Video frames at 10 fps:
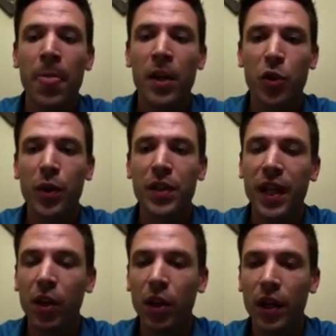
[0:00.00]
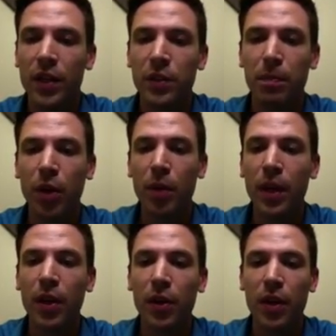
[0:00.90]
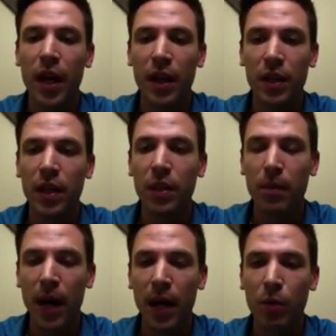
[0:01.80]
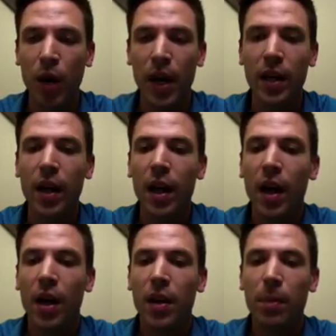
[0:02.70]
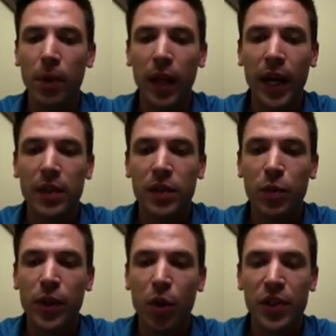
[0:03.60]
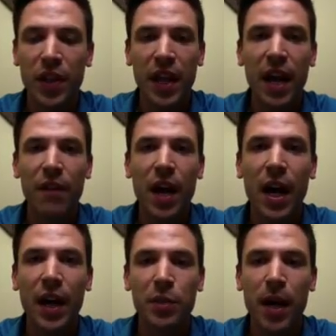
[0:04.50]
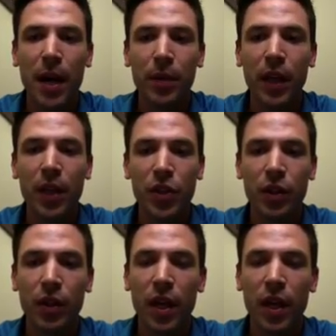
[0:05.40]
So if we're to take a look at this pyramid here at the bottom right, the plants, we notice that they have the highest population.